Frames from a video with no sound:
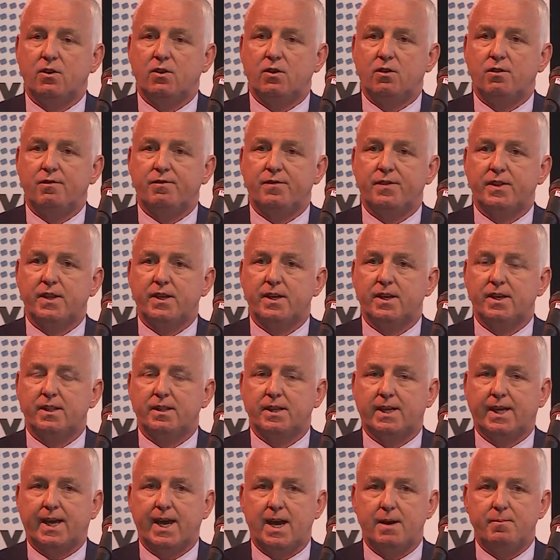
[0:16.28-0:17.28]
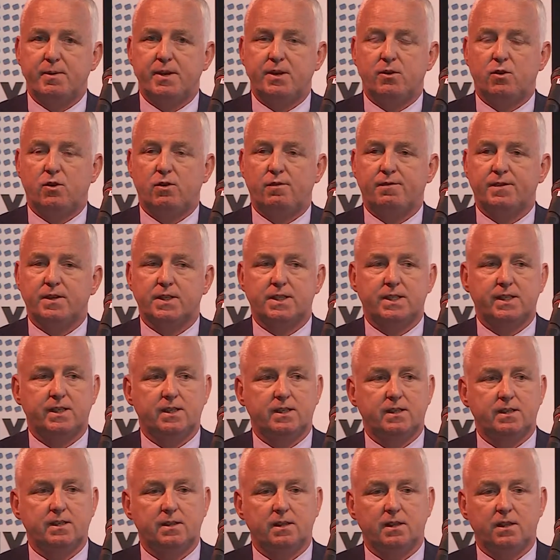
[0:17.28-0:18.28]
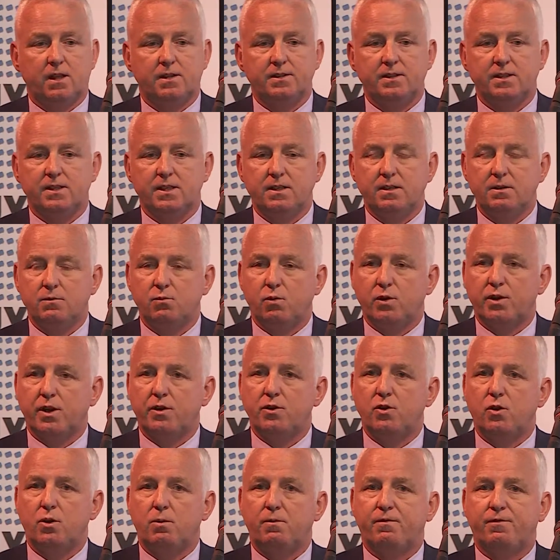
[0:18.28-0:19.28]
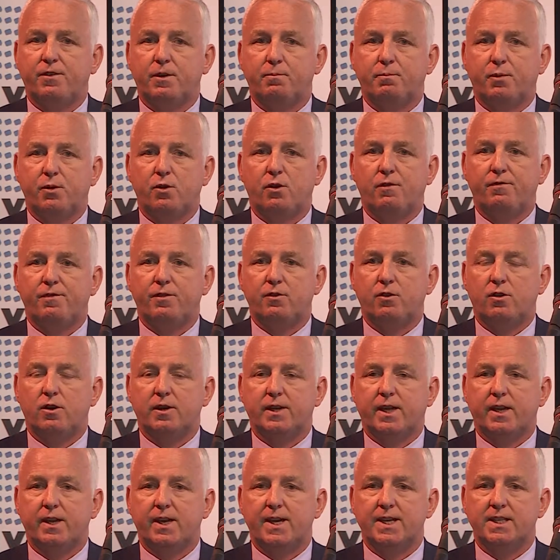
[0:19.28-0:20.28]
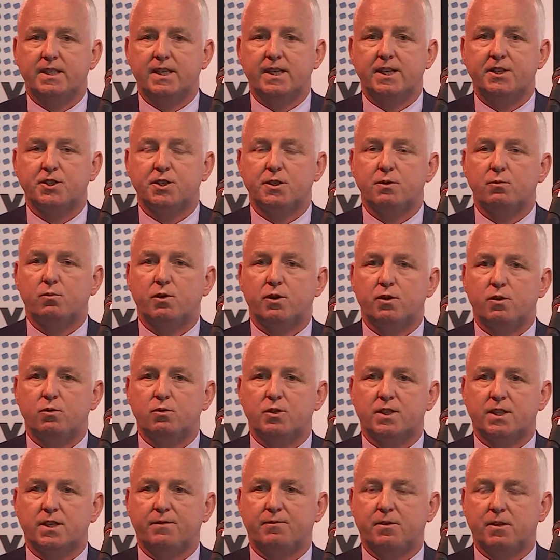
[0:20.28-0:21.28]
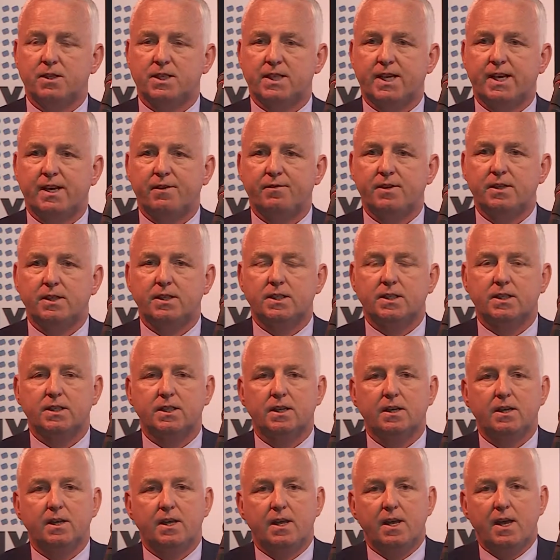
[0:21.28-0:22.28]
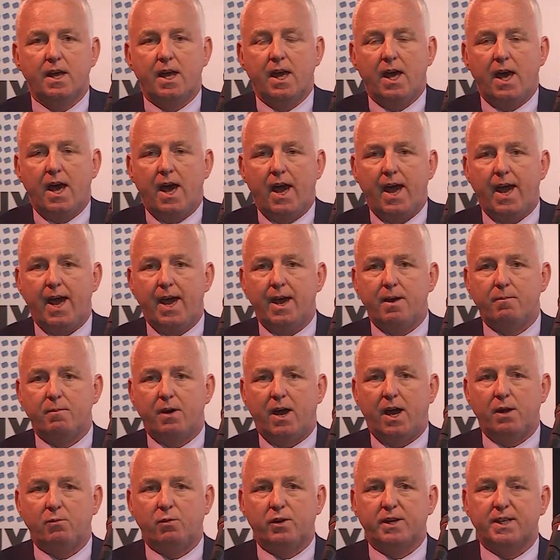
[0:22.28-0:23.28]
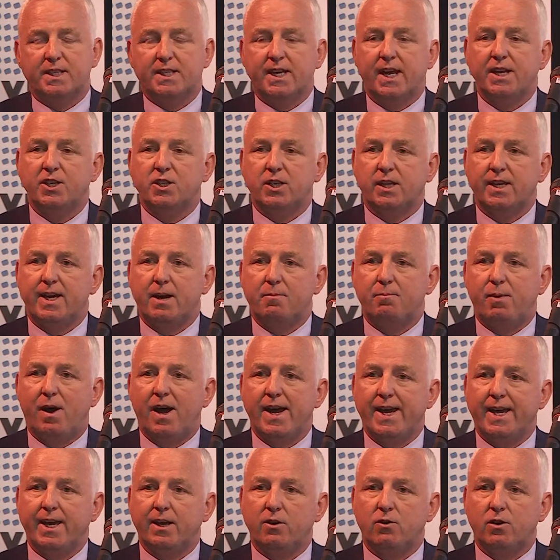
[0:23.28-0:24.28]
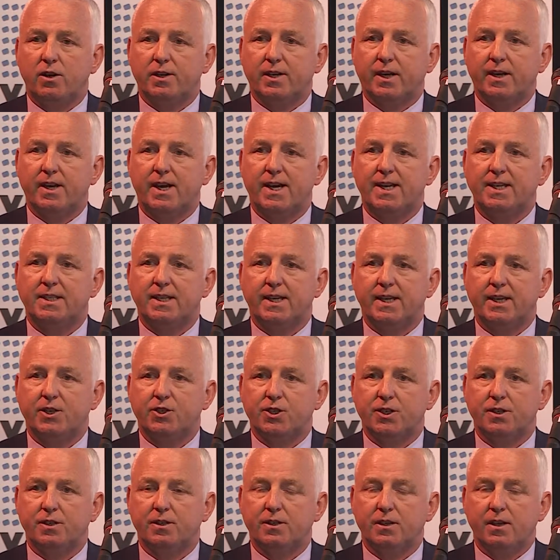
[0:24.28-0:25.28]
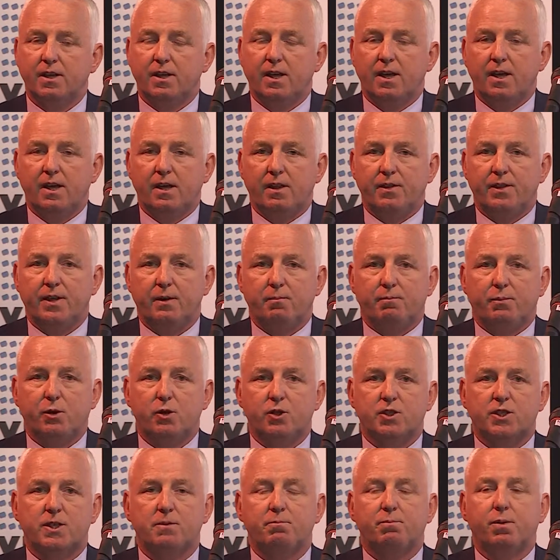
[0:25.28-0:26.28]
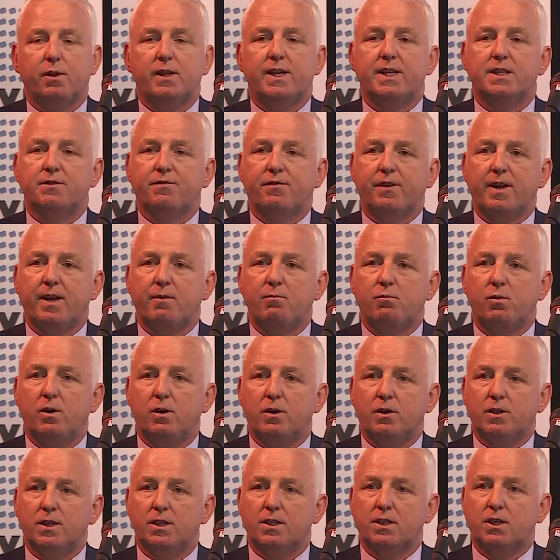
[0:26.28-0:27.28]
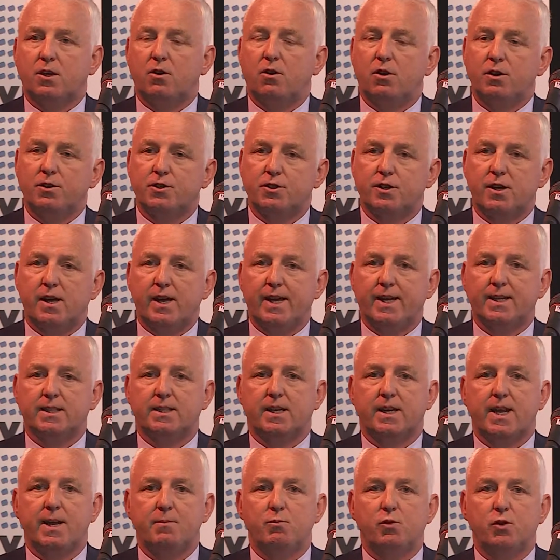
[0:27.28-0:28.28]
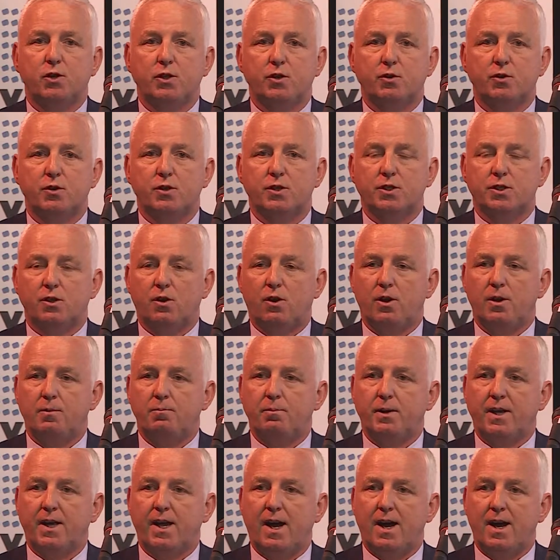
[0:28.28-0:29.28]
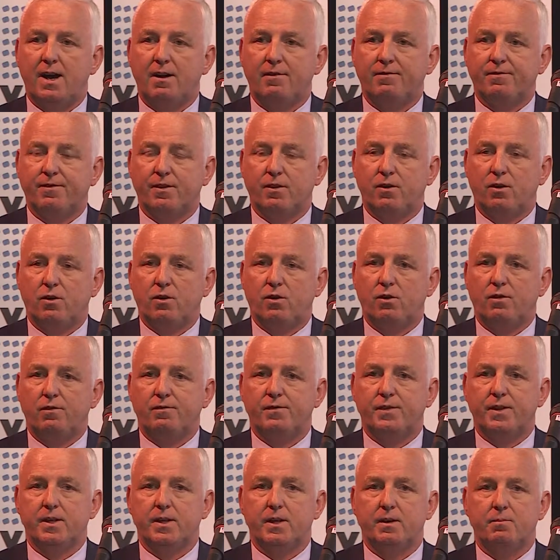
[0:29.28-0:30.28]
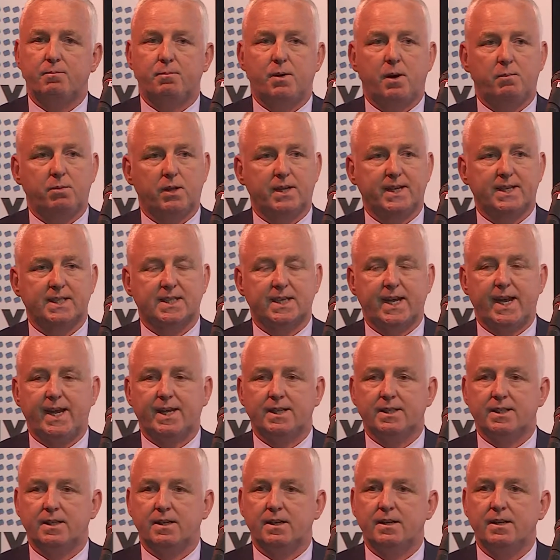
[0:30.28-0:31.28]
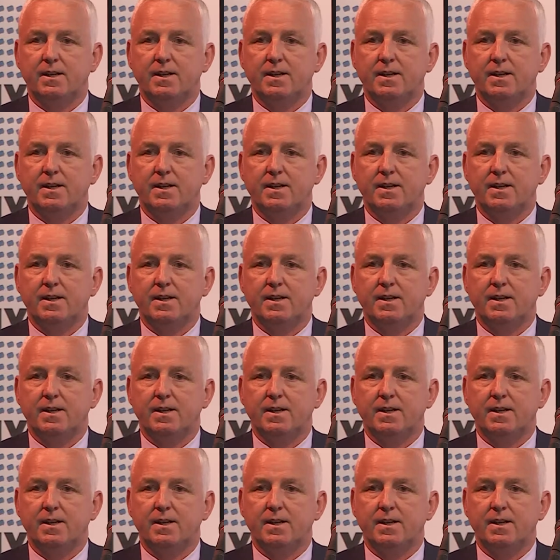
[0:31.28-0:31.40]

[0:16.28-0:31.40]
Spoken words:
of the Cabinet Office in London. We're a not-for-profit organisation. We're all civil servants. And we're essentially a buying organisation that puts in place frameworks, contracts and MOUs on behalf of the public sector.